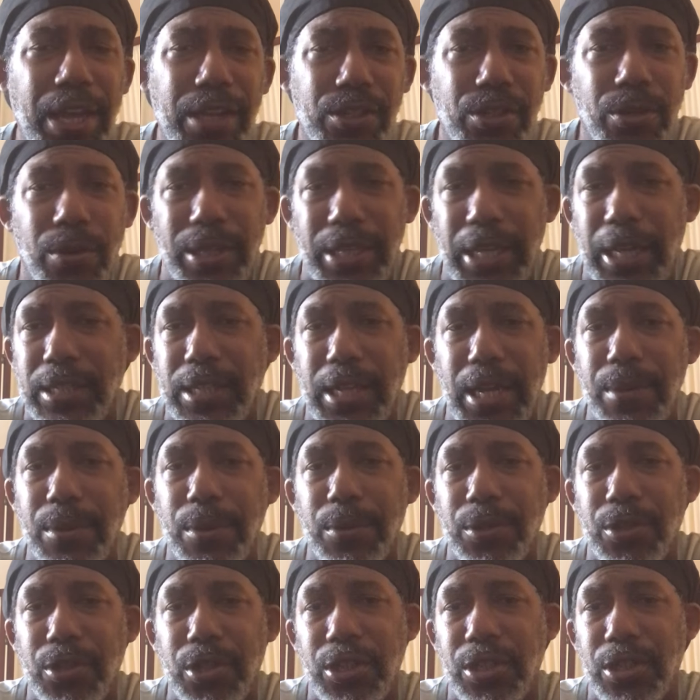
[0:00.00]
So at that time, it
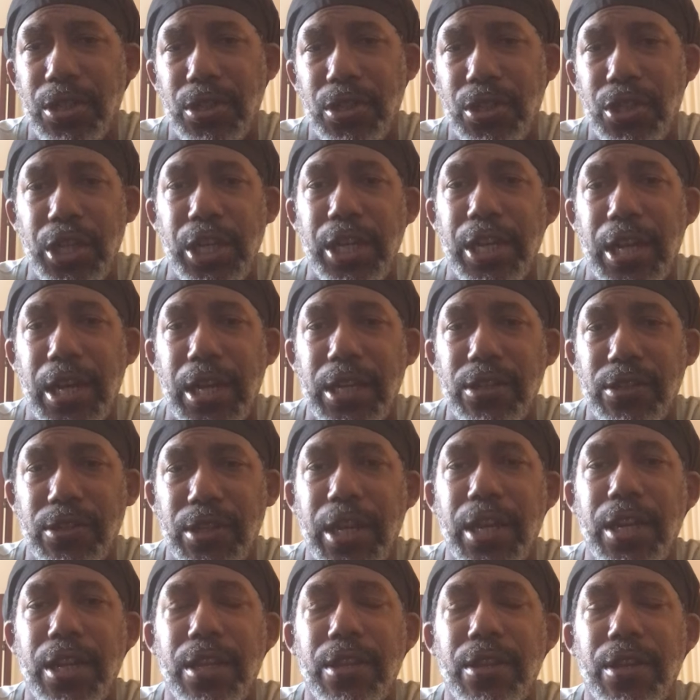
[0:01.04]
was just she and I
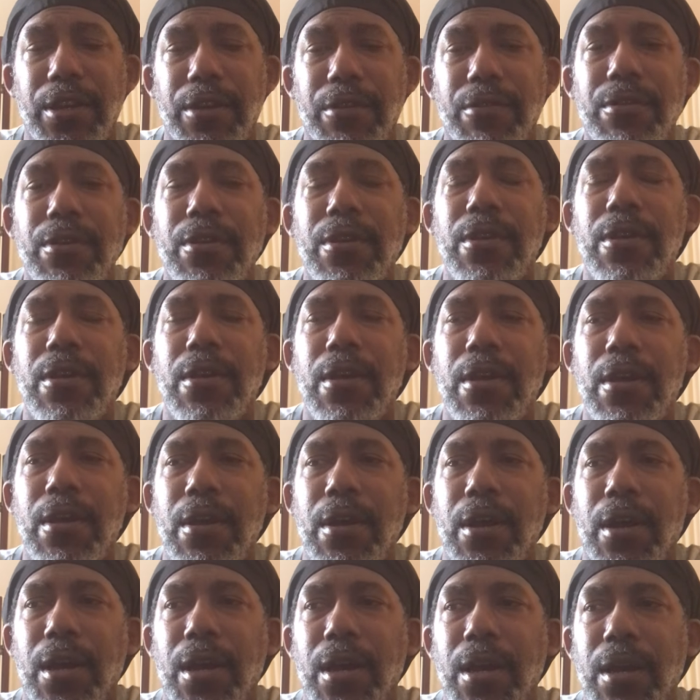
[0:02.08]
standing there.
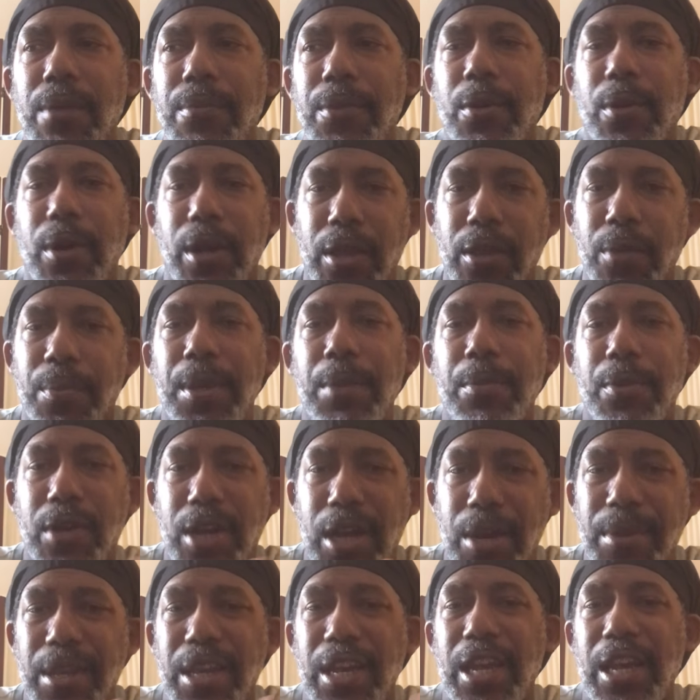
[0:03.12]
There were other people
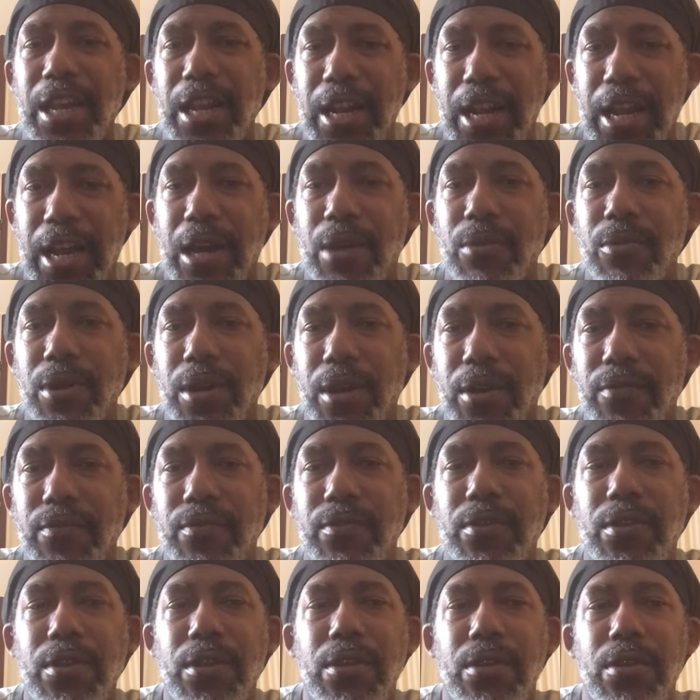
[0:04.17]
coming in and out of
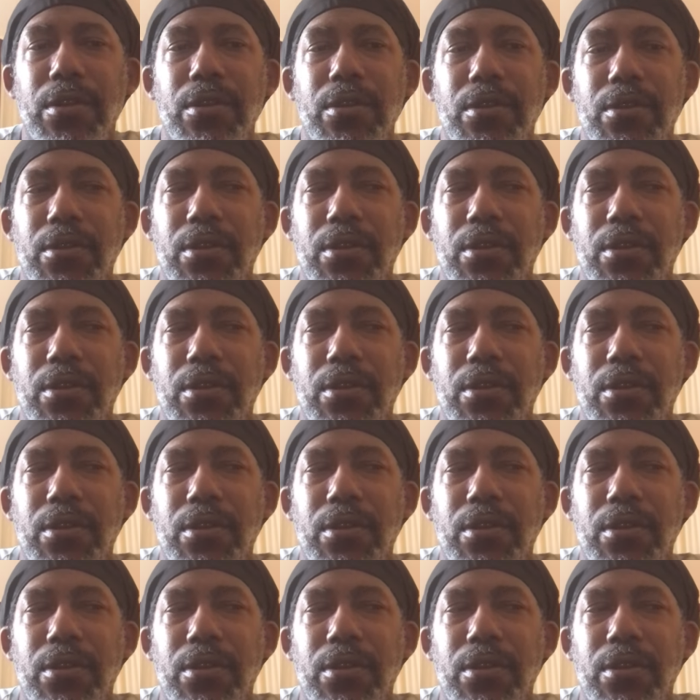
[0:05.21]
the